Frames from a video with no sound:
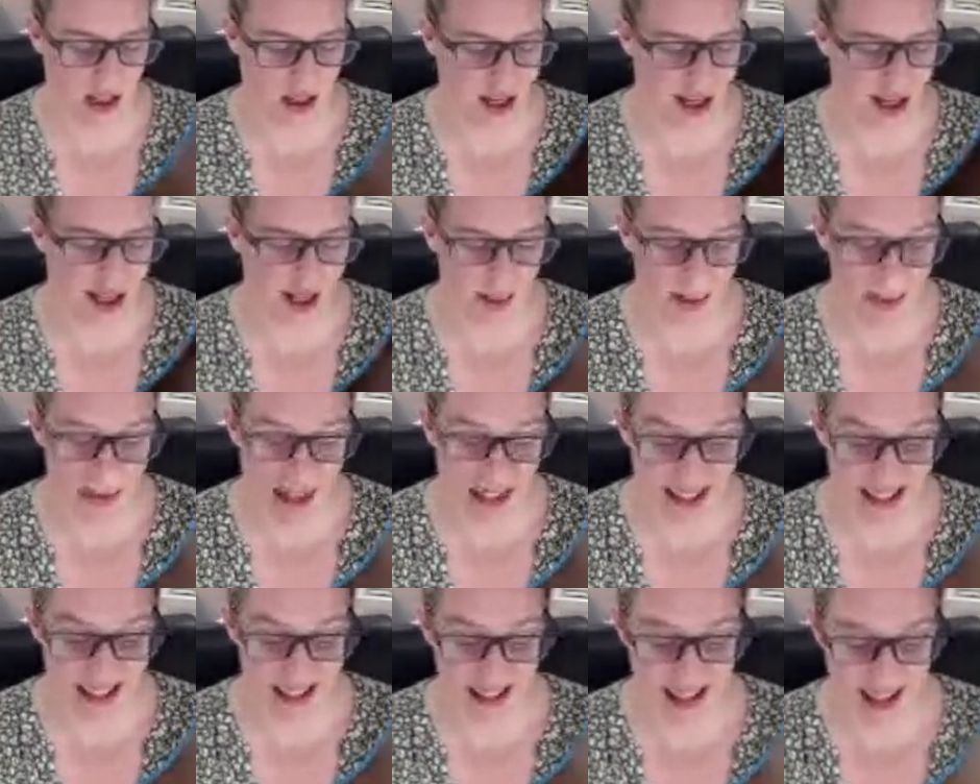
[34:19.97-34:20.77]
A little
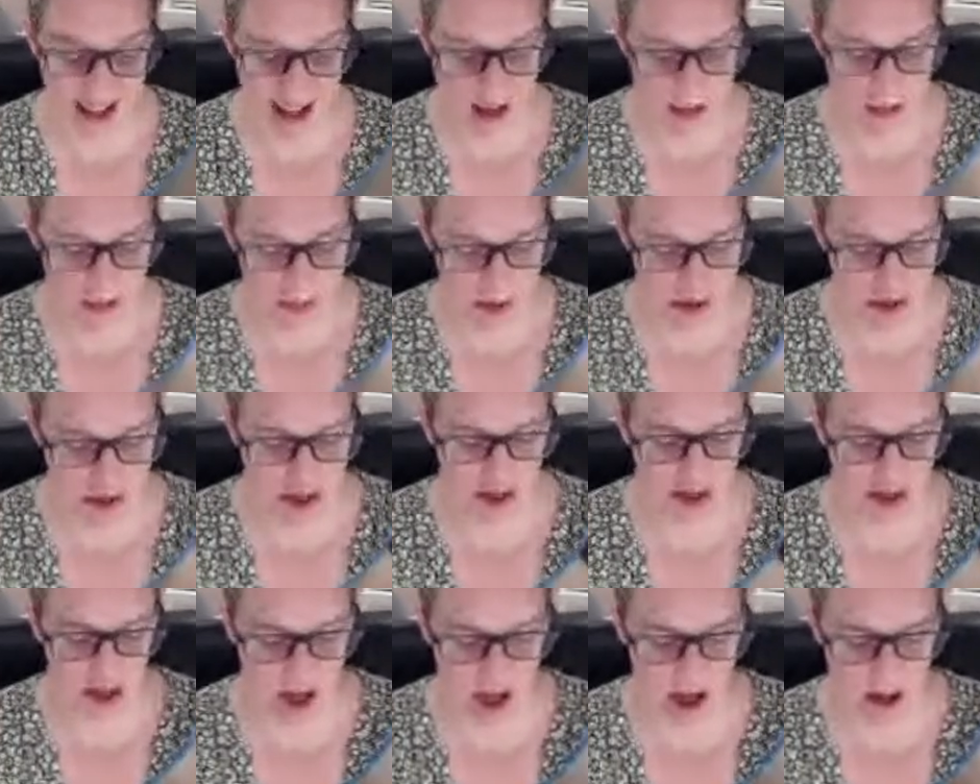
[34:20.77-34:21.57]
messy,
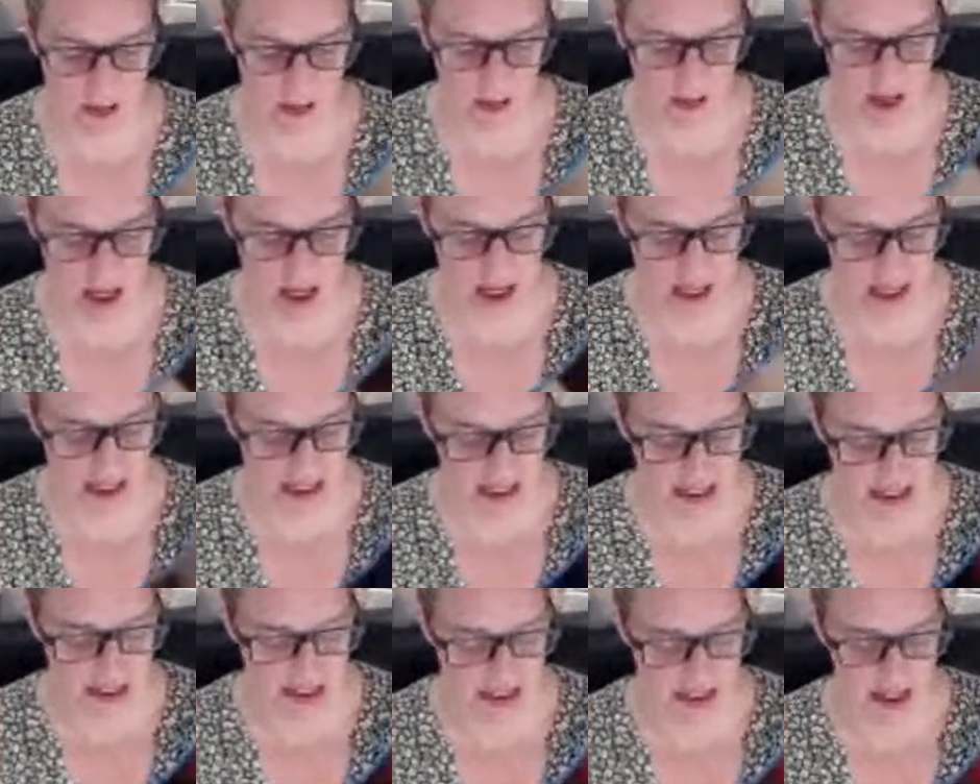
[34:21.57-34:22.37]
but
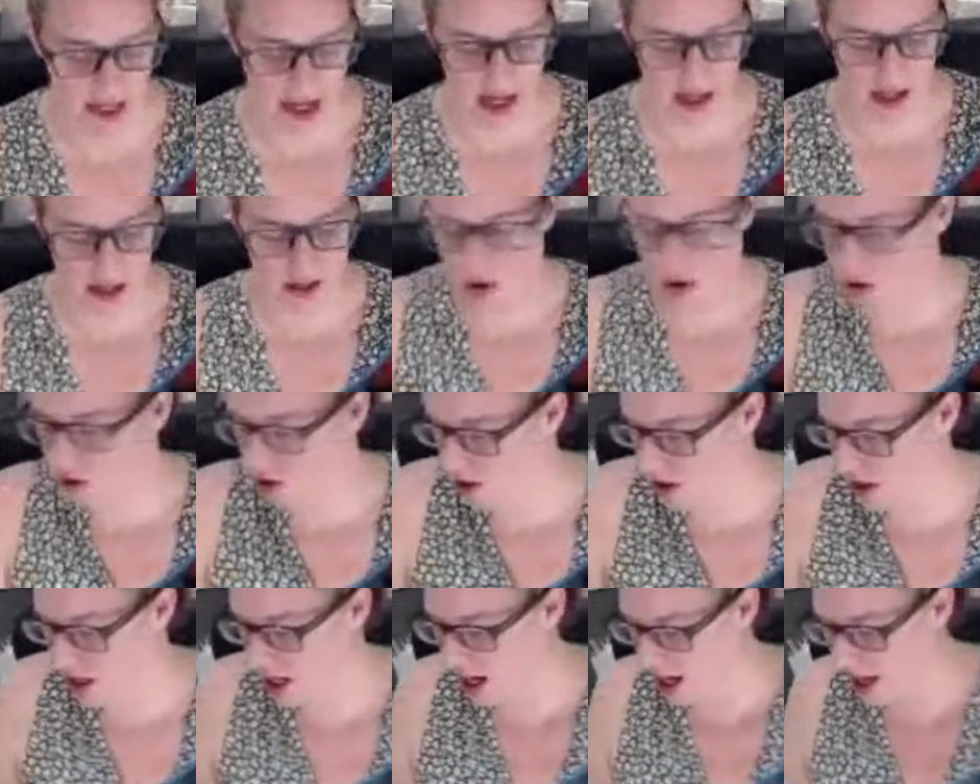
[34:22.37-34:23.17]
easy to add
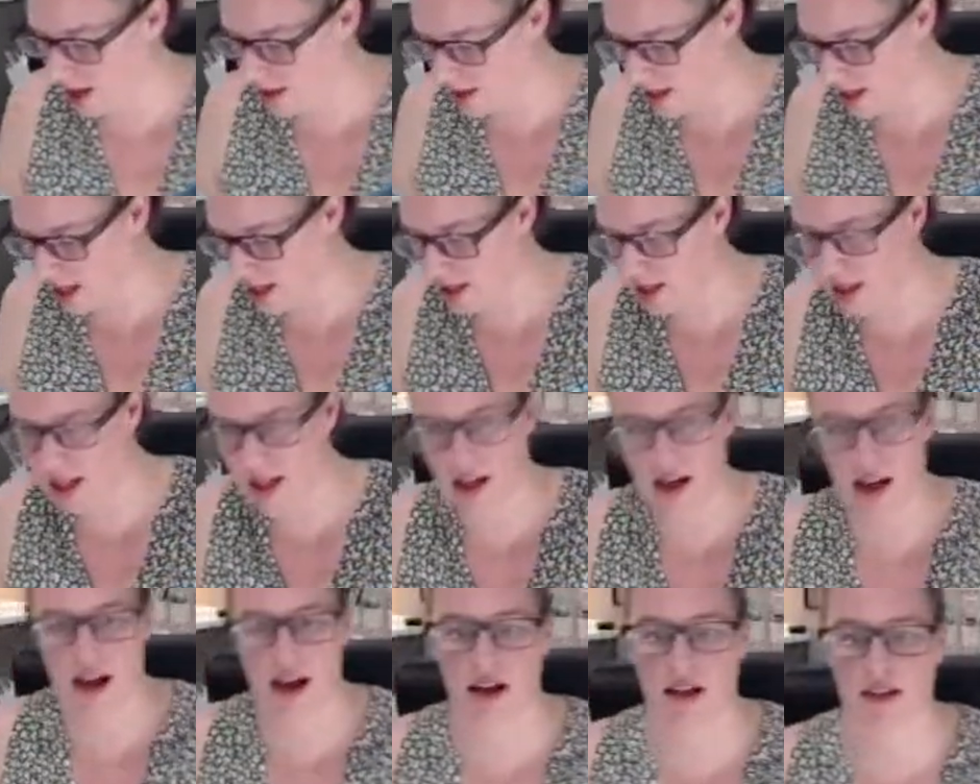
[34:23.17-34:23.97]
on. And then the
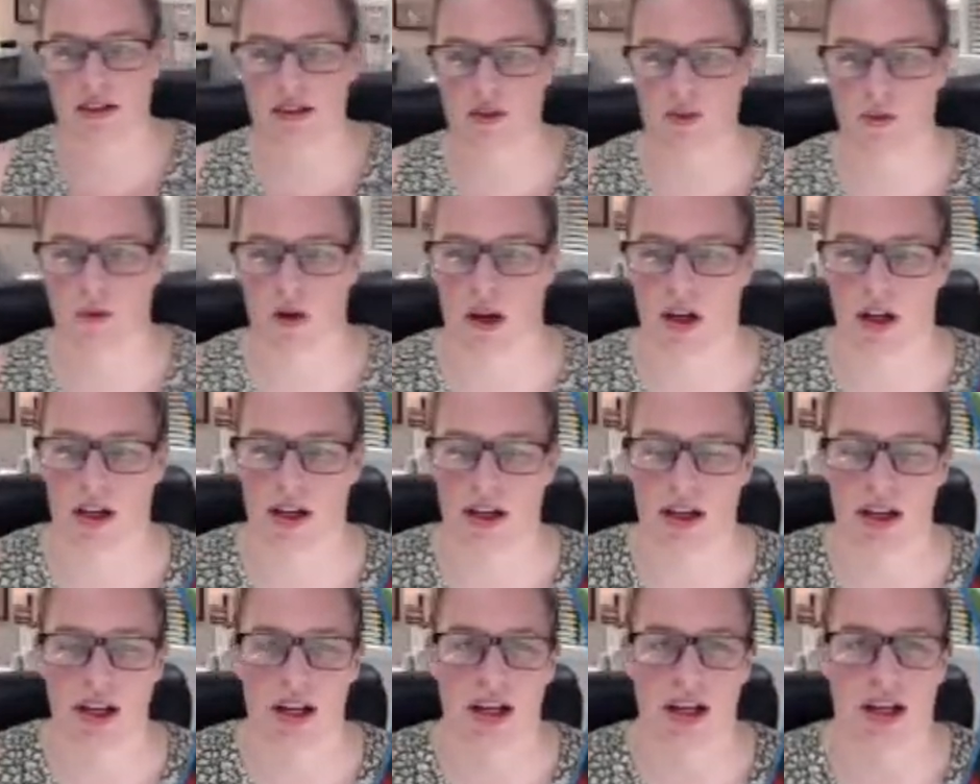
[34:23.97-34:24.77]
last
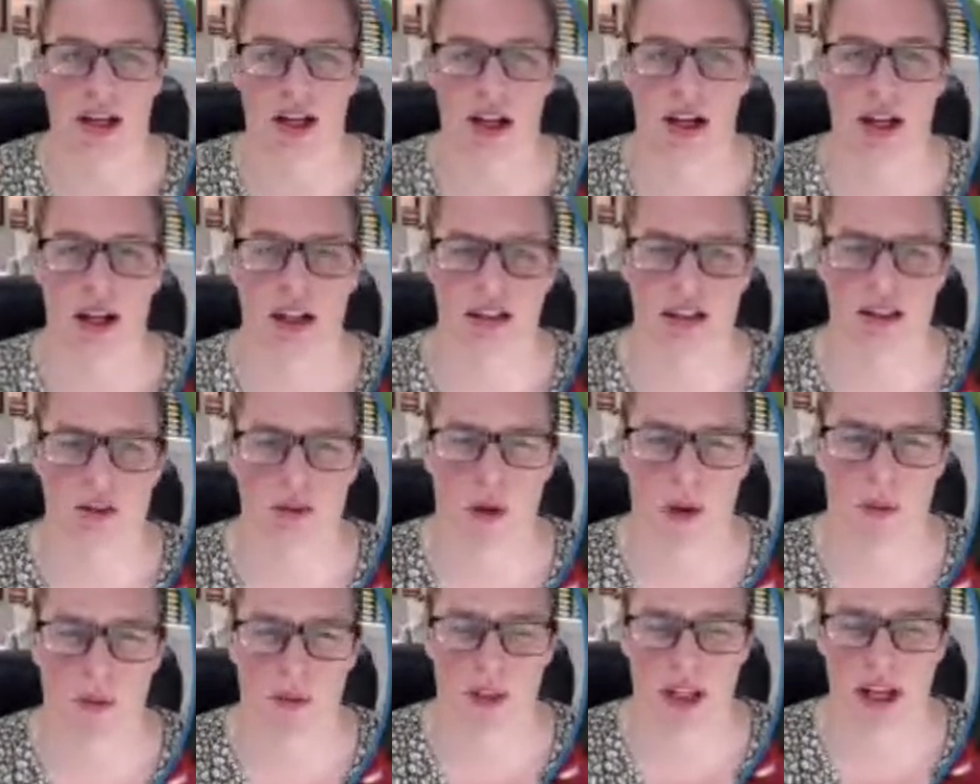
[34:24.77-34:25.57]
one, I
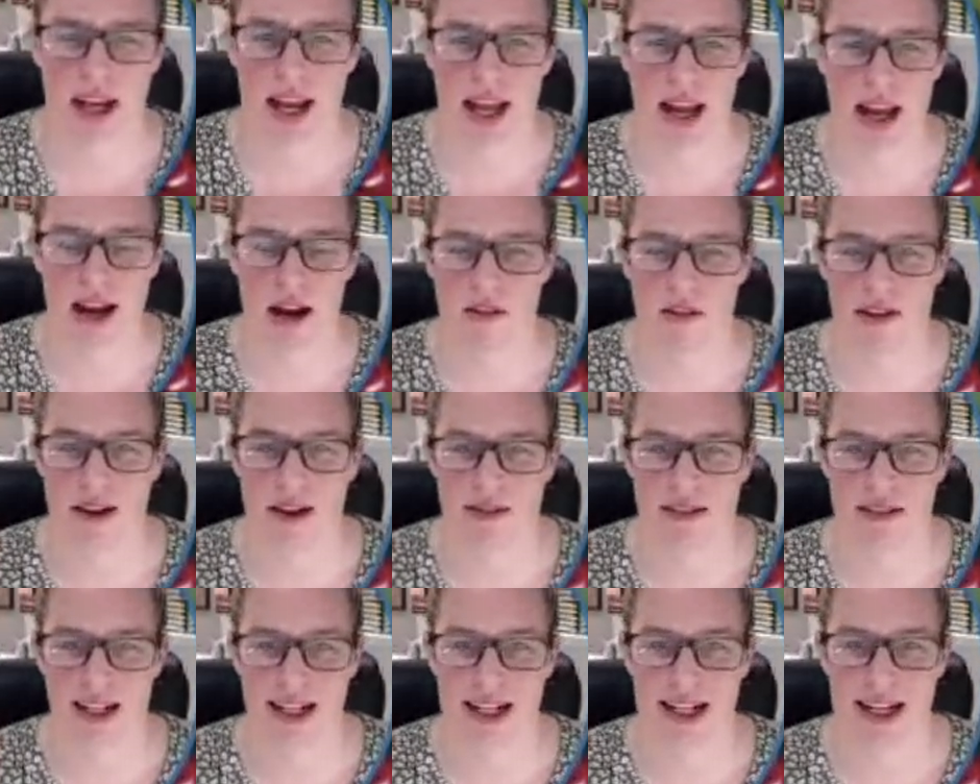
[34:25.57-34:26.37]
swapped the layout
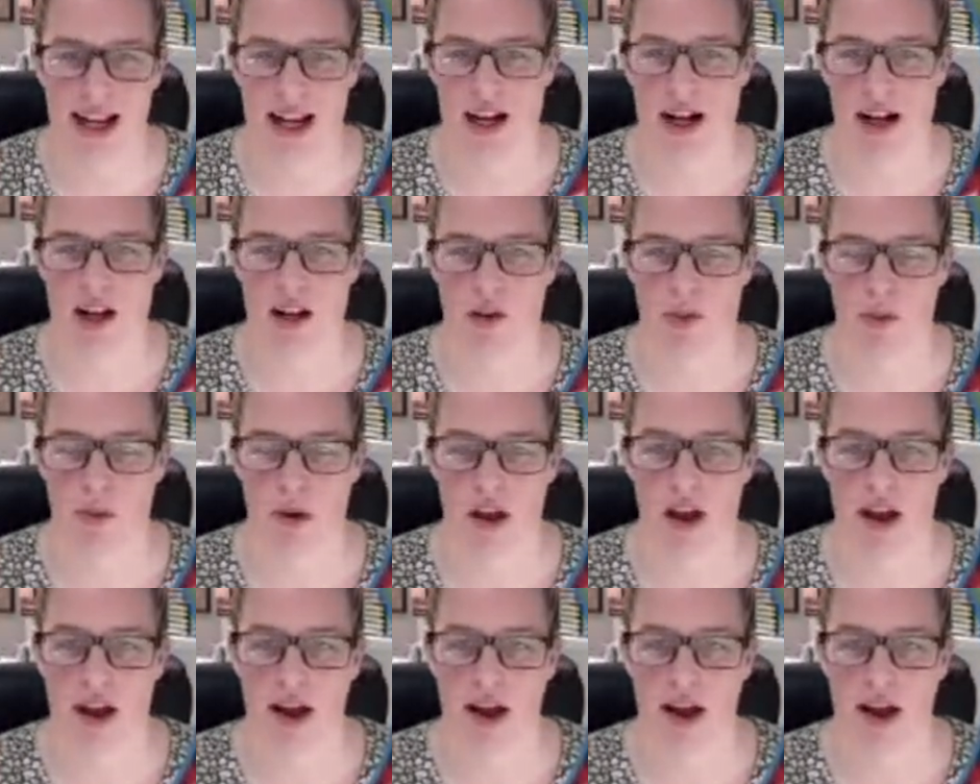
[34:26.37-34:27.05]
around a little, but